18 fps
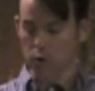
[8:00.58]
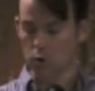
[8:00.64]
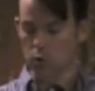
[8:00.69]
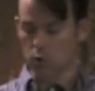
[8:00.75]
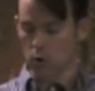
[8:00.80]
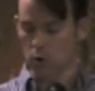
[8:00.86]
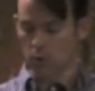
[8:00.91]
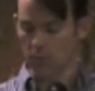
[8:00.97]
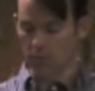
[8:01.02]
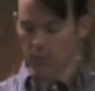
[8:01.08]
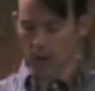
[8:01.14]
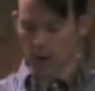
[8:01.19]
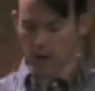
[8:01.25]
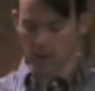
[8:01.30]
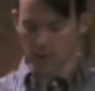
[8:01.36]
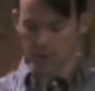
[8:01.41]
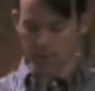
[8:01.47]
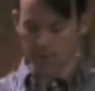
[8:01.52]
the crow
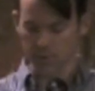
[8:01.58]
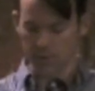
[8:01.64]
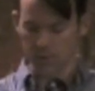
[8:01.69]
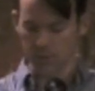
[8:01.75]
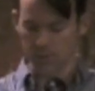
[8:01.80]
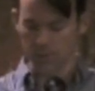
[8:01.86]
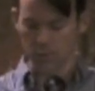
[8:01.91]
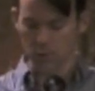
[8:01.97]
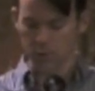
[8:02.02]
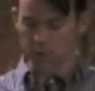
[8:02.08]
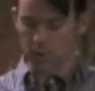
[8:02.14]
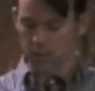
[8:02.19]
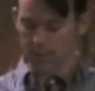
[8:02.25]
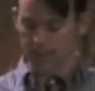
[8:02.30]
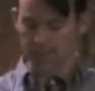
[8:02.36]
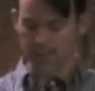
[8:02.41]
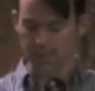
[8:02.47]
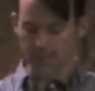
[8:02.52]
flies, as some folks
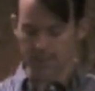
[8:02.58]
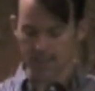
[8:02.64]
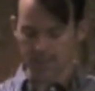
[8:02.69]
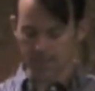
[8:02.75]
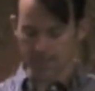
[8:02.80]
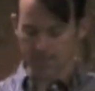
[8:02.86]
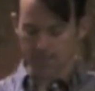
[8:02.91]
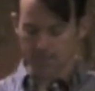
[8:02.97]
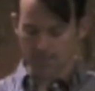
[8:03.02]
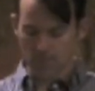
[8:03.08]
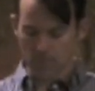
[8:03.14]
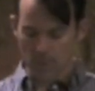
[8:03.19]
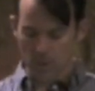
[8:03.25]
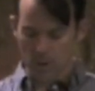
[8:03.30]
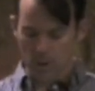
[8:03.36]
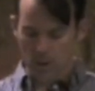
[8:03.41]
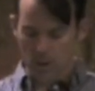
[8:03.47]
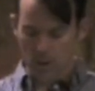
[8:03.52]
like to say.
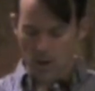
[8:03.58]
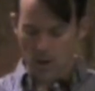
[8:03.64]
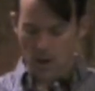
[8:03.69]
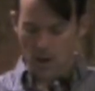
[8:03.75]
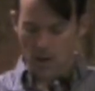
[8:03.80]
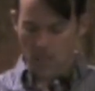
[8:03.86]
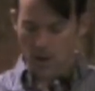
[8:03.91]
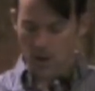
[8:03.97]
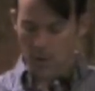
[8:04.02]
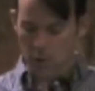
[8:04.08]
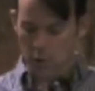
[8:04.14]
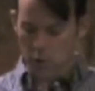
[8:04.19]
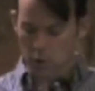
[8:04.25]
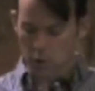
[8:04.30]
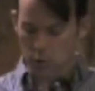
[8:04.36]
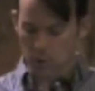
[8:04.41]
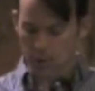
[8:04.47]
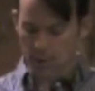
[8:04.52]
My
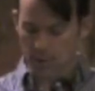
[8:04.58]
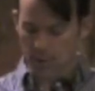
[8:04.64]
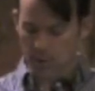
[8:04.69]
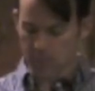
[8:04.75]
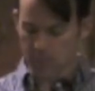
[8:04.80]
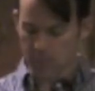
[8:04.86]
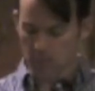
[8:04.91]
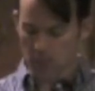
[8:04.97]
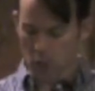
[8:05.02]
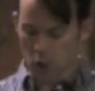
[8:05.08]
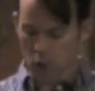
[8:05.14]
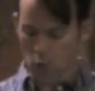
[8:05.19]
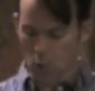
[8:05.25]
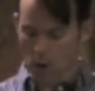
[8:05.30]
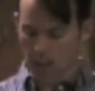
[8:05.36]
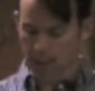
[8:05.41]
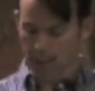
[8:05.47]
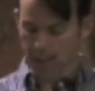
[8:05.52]
return would take me along
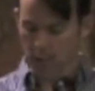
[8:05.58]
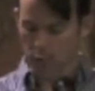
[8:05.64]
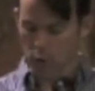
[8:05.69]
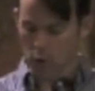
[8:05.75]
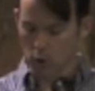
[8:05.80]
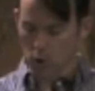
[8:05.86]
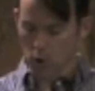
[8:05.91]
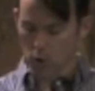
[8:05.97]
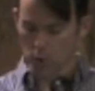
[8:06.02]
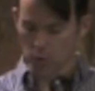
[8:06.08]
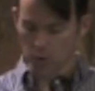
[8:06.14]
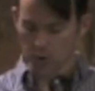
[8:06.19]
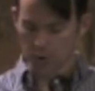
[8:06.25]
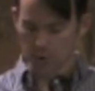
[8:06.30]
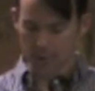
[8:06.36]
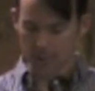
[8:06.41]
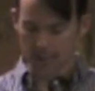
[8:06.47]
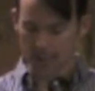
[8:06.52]
winding
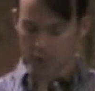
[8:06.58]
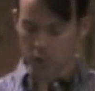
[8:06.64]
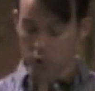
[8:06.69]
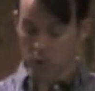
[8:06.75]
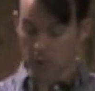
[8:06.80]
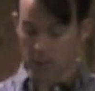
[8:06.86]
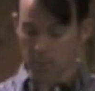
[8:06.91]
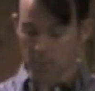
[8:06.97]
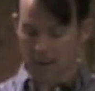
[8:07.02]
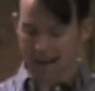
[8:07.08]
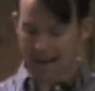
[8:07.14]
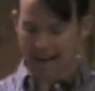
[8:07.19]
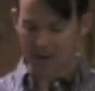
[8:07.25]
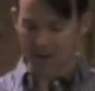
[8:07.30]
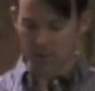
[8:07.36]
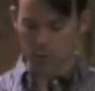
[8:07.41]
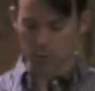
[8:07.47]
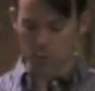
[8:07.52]
roads, not a straight
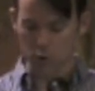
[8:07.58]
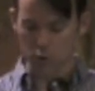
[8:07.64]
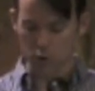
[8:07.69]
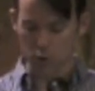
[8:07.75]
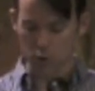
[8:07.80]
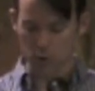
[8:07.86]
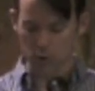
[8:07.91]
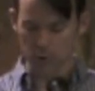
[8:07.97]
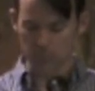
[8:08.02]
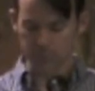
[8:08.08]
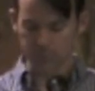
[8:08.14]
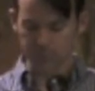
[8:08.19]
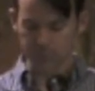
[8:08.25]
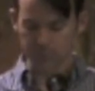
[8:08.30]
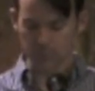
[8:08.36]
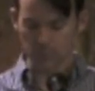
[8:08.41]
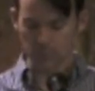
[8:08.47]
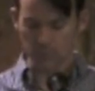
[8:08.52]
path, to be sure.
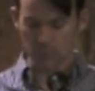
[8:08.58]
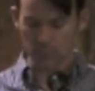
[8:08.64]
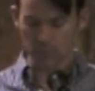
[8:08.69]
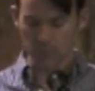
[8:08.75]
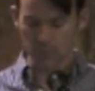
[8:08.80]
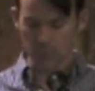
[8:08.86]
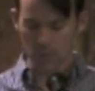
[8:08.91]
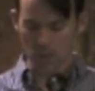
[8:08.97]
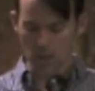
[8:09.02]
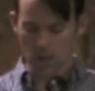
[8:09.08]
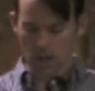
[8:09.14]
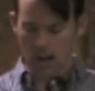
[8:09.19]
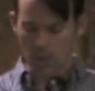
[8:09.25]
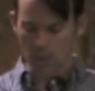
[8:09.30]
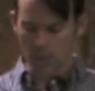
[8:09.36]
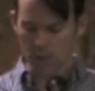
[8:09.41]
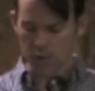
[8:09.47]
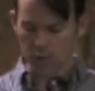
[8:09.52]

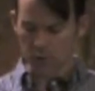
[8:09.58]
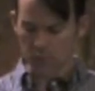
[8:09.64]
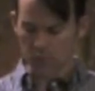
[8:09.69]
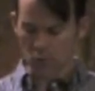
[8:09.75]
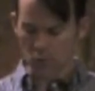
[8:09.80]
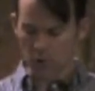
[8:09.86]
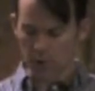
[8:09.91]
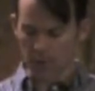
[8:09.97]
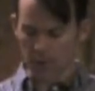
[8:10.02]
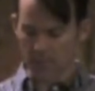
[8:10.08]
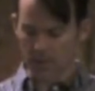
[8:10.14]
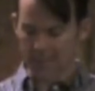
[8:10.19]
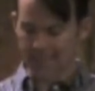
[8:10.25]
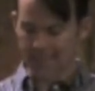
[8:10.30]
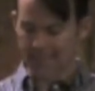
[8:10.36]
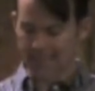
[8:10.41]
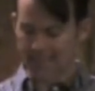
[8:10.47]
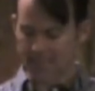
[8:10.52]
I reached the fork and
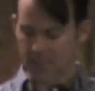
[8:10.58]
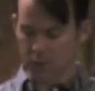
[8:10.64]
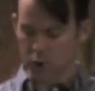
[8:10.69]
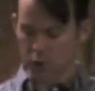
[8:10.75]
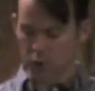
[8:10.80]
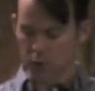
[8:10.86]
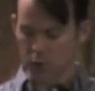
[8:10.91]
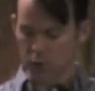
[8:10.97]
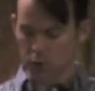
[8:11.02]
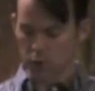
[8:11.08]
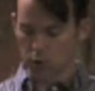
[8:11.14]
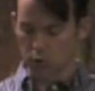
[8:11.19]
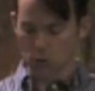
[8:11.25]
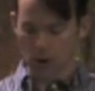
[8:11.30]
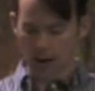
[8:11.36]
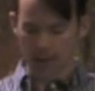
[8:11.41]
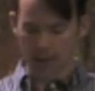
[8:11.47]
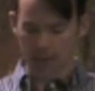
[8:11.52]
made the decision to turn
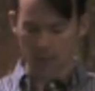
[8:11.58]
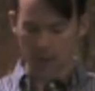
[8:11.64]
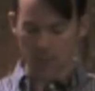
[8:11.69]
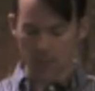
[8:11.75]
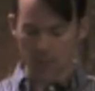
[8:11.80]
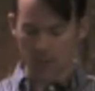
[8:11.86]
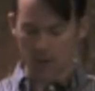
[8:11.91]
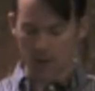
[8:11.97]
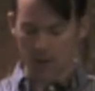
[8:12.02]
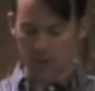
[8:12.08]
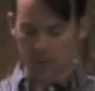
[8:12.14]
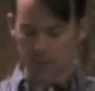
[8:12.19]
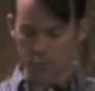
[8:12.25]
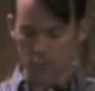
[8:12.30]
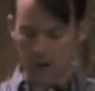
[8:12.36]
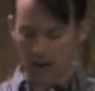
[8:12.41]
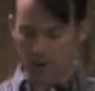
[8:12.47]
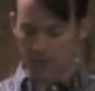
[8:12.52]
right up the
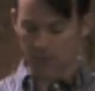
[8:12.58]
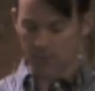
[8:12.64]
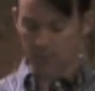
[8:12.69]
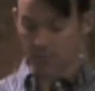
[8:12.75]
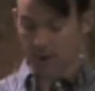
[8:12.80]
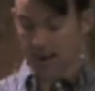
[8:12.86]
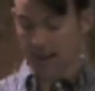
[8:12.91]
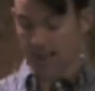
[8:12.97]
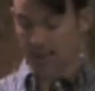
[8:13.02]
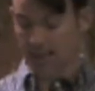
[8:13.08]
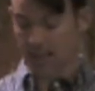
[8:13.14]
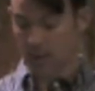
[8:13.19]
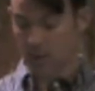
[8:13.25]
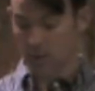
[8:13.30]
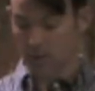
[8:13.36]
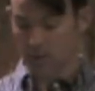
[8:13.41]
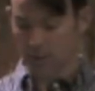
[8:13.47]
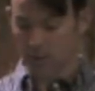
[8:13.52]
mountain rather than back
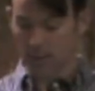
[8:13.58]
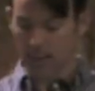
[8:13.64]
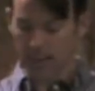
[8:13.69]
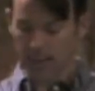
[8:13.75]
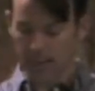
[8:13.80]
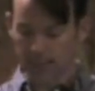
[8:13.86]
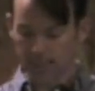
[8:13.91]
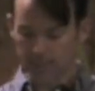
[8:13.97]
down the lake.